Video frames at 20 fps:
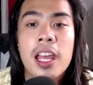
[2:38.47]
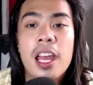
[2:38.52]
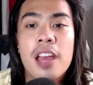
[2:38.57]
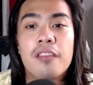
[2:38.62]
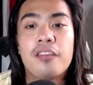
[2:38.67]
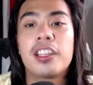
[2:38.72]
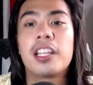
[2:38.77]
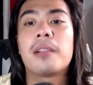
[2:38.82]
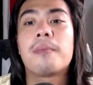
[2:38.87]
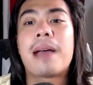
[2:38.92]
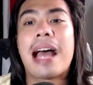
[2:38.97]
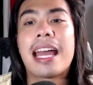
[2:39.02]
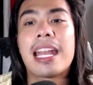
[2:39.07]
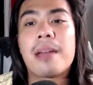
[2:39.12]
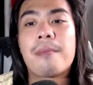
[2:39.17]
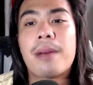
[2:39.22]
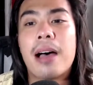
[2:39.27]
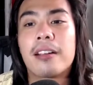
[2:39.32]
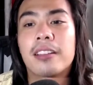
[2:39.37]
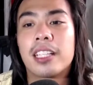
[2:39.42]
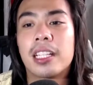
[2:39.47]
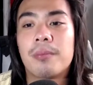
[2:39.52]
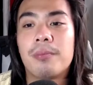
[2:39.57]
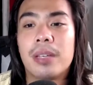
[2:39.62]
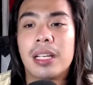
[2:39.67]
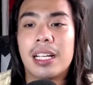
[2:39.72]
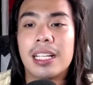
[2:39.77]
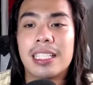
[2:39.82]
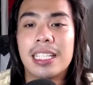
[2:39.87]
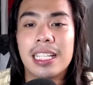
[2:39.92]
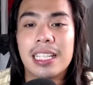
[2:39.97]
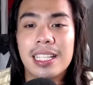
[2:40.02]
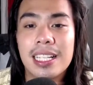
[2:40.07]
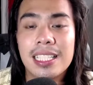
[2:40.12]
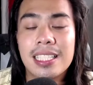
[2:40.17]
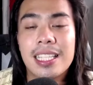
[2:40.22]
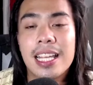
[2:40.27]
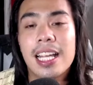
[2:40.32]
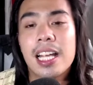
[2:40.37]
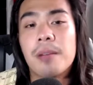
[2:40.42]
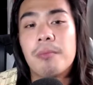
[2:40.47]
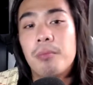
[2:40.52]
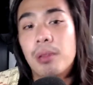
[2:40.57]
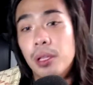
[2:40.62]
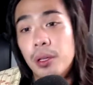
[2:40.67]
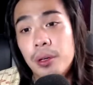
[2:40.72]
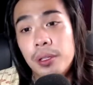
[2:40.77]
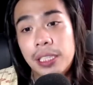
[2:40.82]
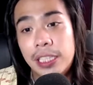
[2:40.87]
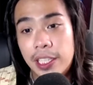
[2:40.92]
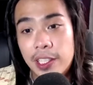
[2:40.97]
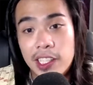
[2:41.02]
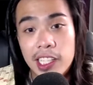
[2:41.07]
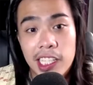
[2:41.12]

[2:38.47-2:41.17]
Feel bad about it because it does take a blow to your